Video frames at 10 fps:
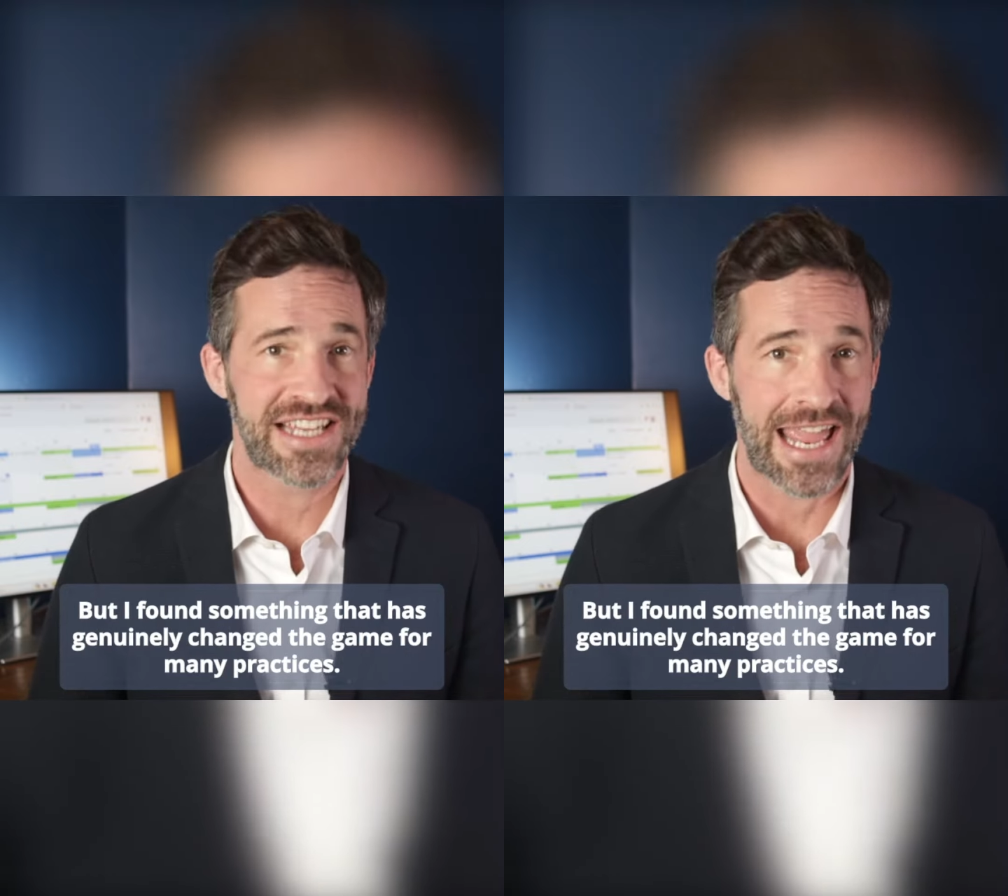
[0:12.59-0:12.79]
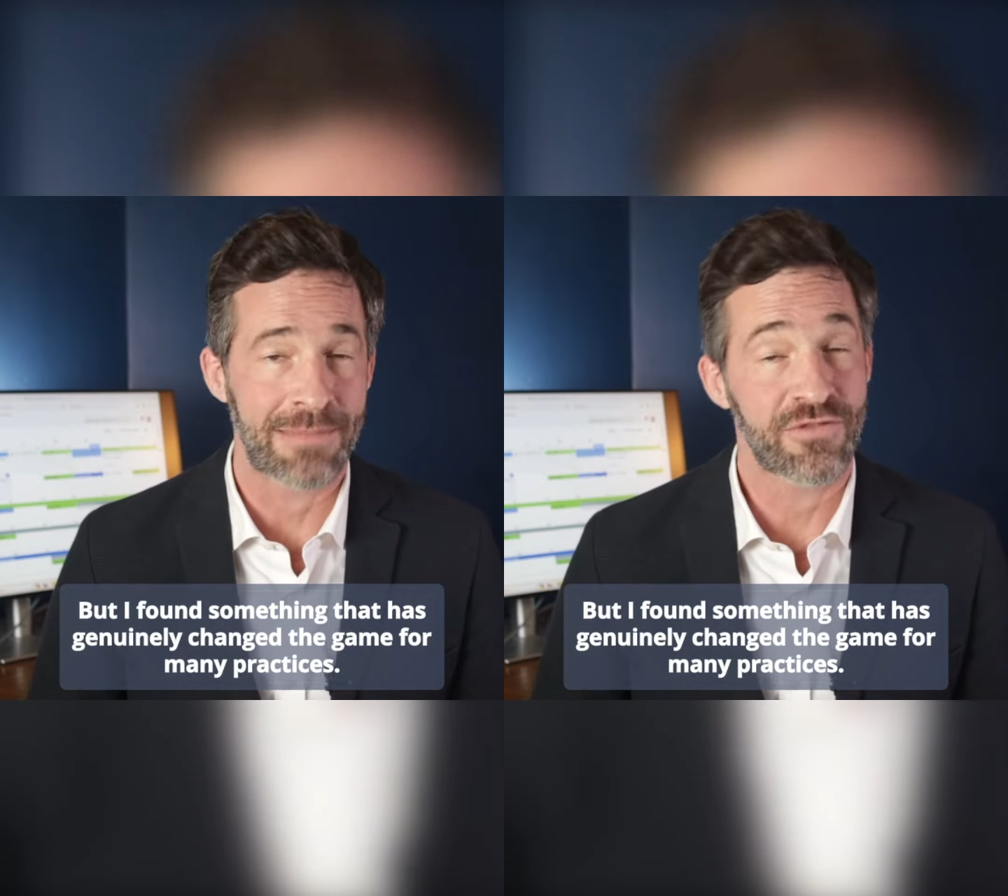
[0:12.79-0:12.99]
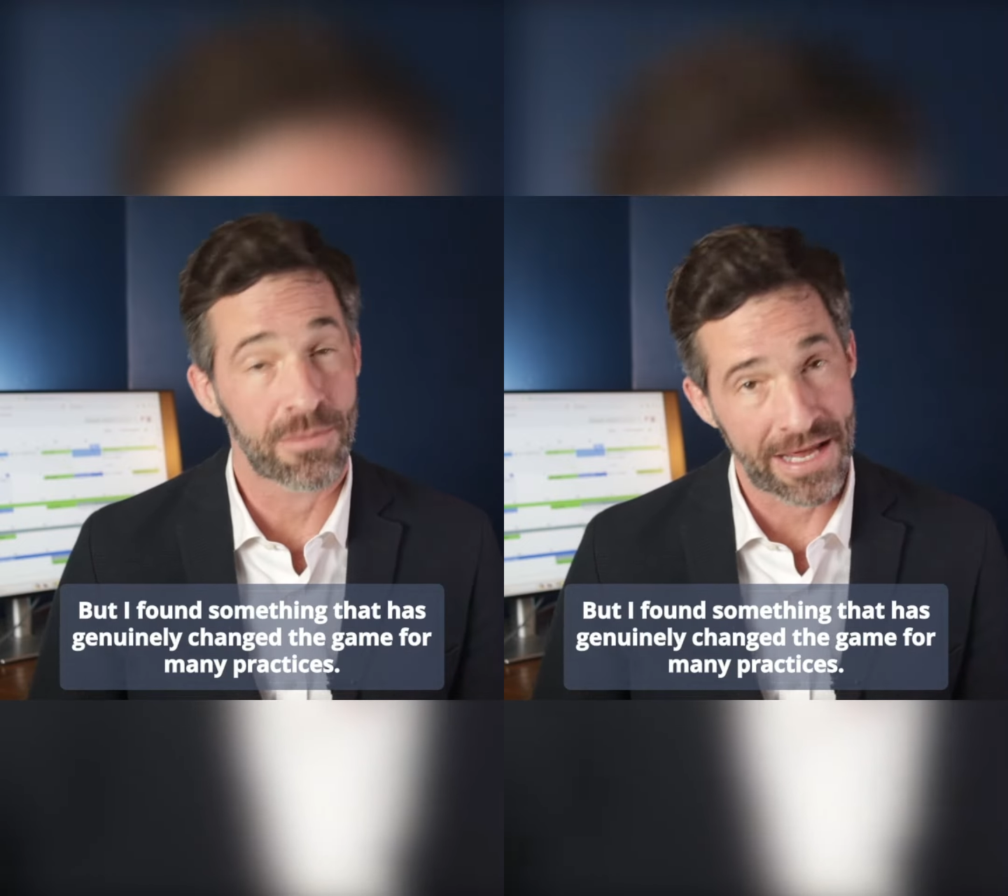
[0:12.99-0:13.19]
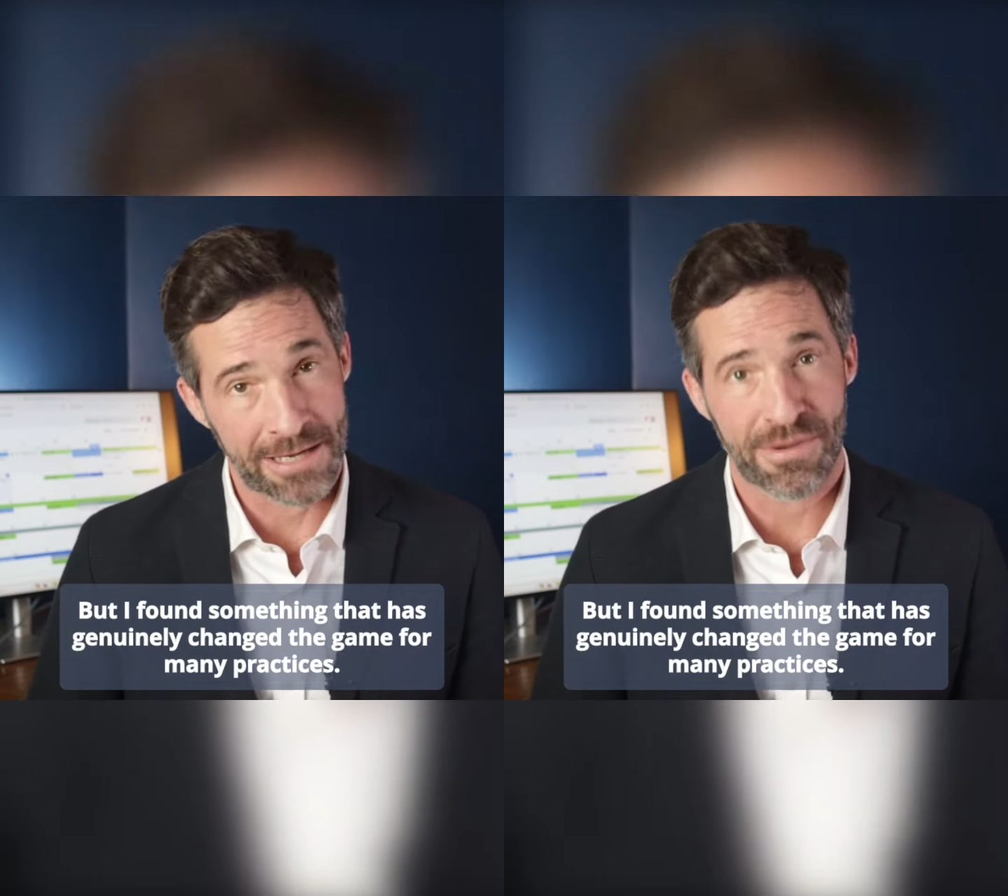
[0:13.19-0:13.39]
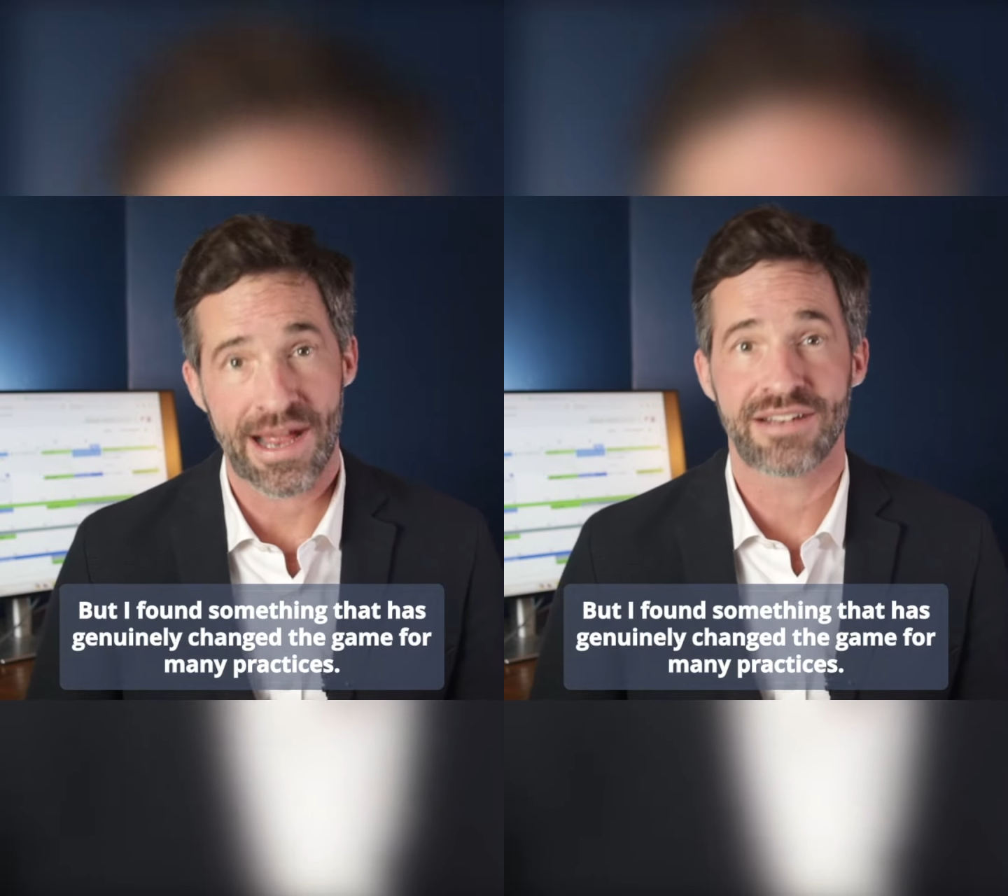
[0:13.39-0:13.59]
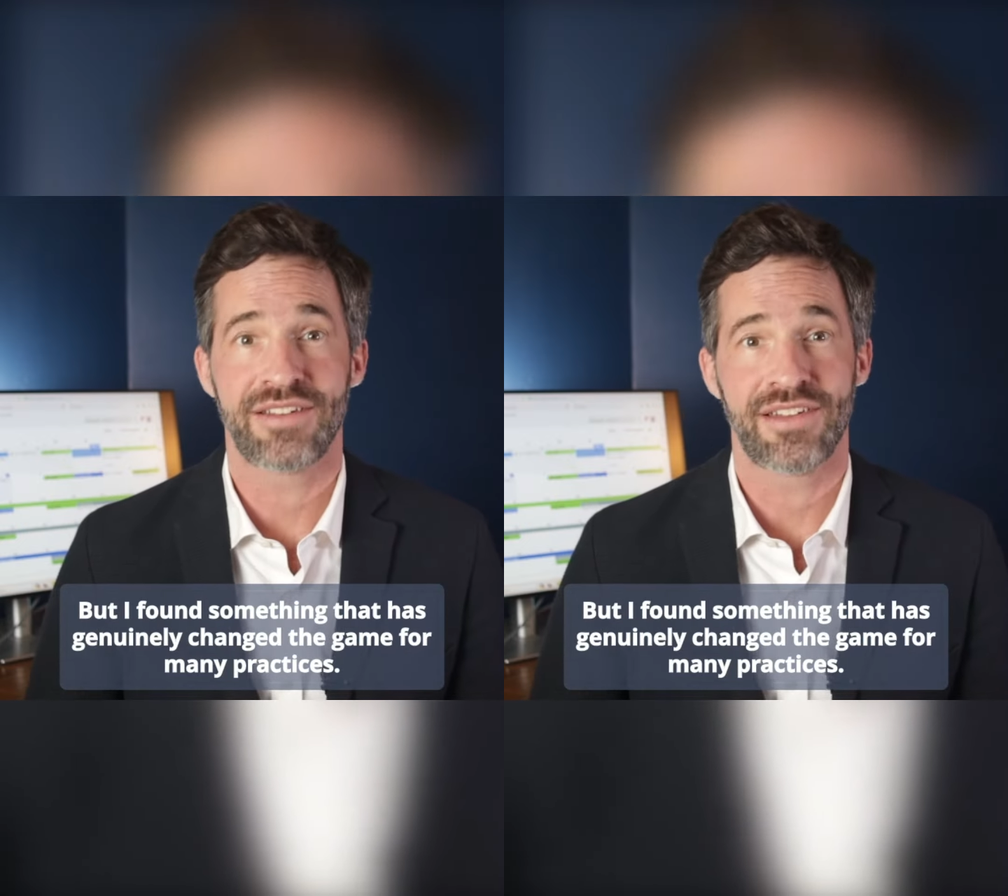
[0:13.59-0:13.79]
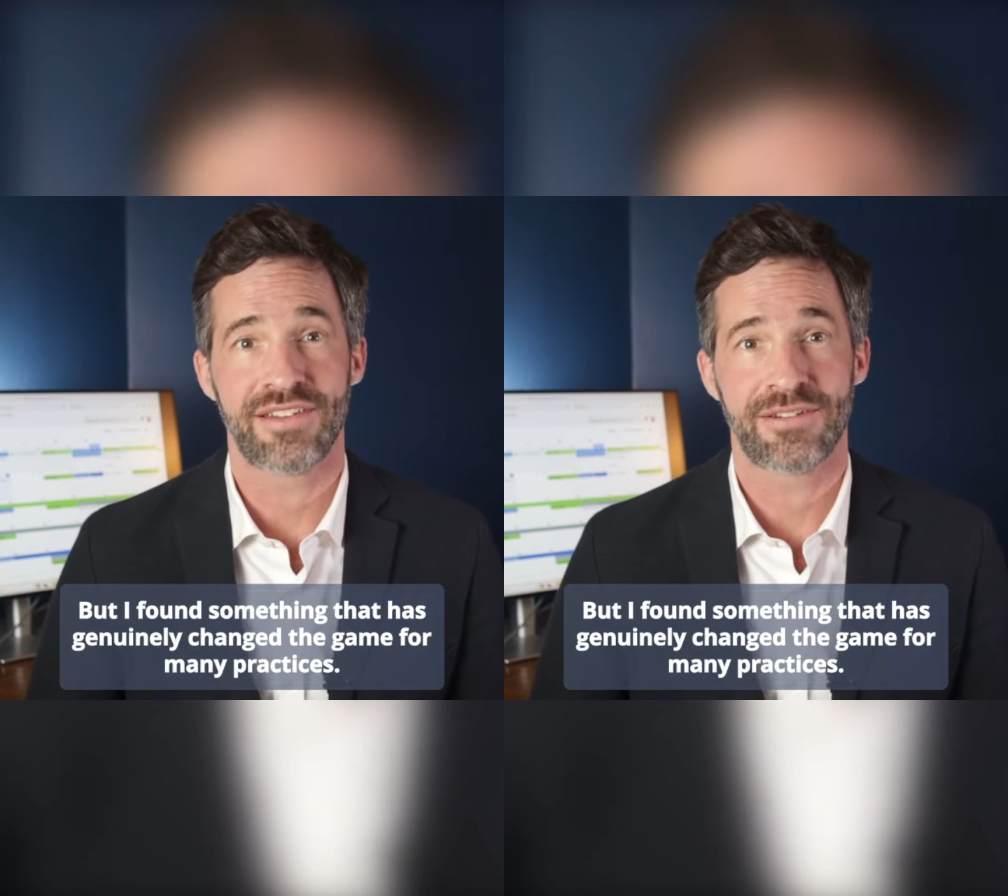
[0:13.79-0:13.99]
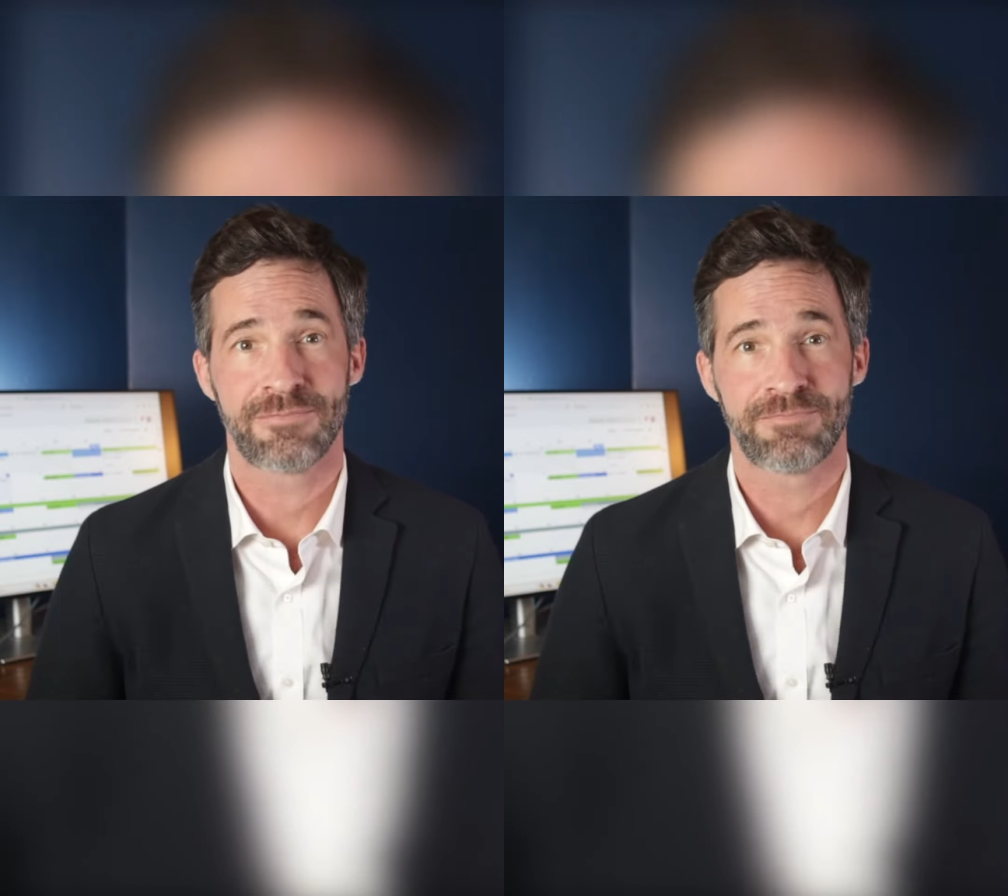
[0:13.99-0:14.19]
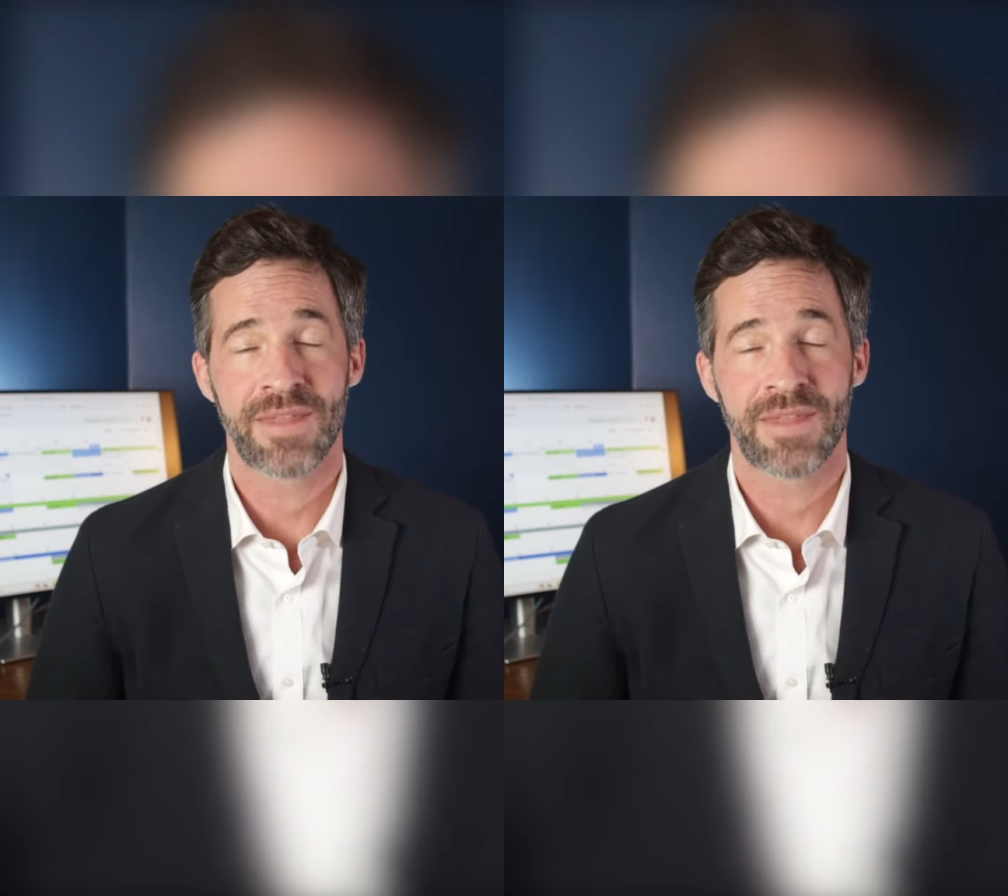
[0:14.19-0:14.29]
the game for many practices.